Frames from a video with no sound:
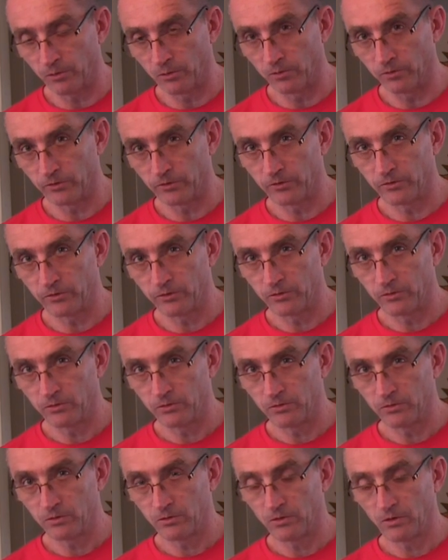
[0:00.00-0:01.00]
some
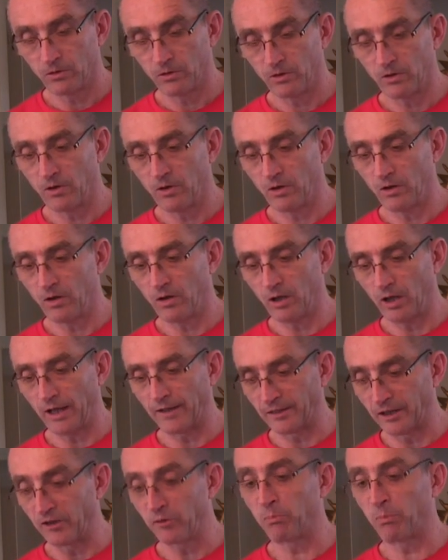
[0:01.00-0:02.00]
very hardcore
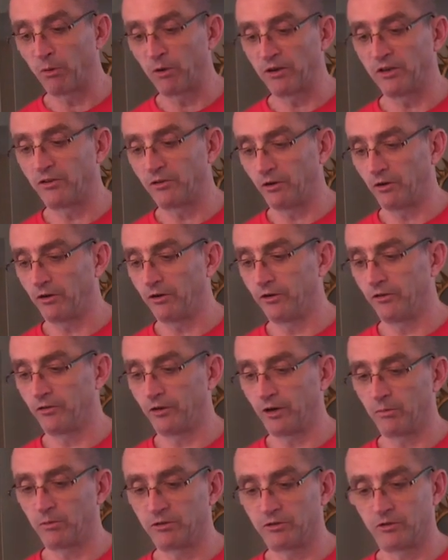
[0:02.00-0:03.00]
carnivores, they don't
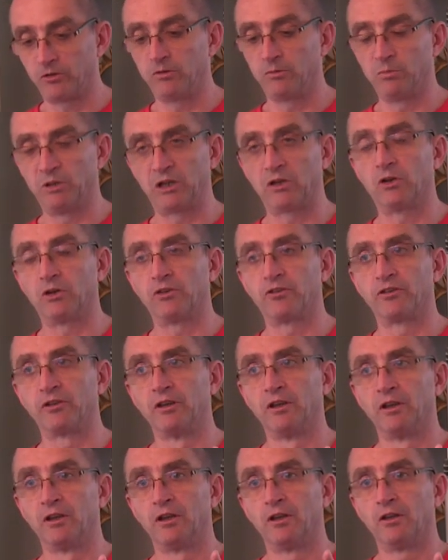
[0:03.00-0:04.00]
even use
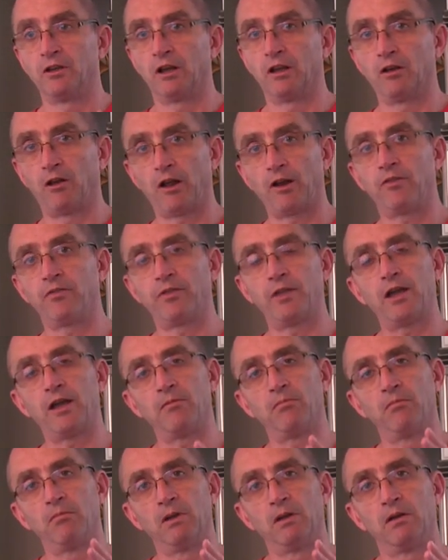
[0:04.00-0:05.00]
spices
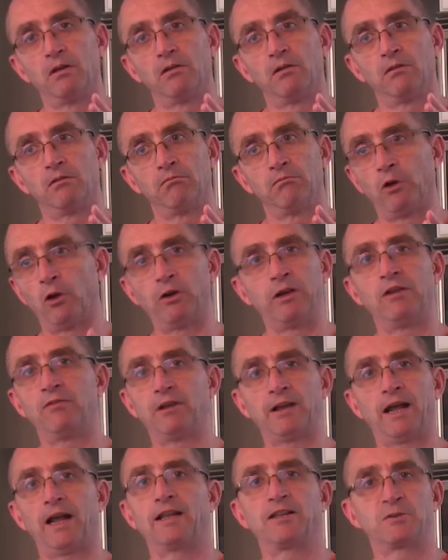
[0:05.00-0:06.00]
at all
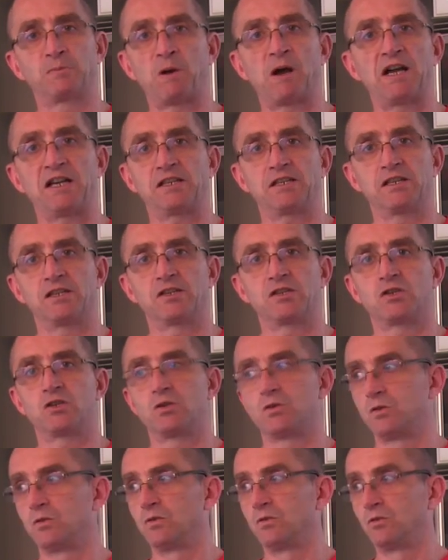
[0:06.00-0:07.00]
because, you know, they're
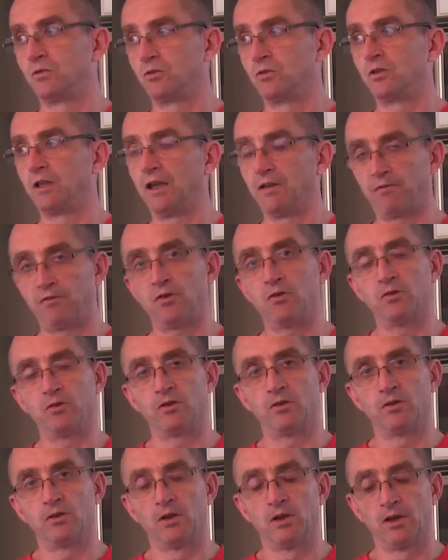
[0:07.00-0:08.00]
plants.
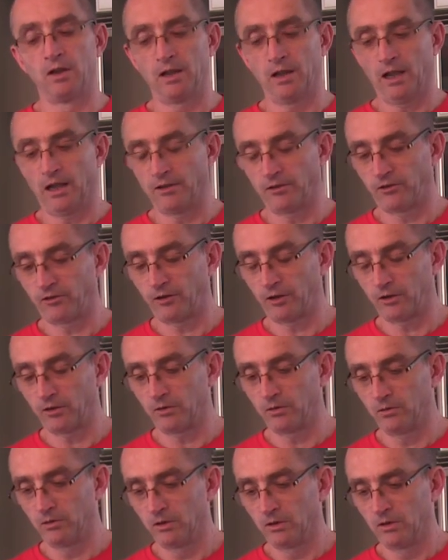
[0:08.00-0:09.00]
So
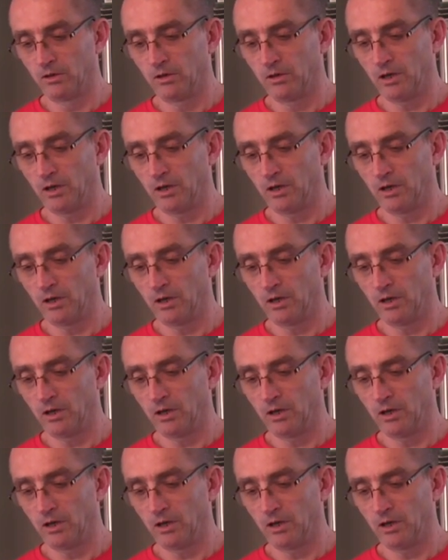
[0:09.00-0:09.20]
um,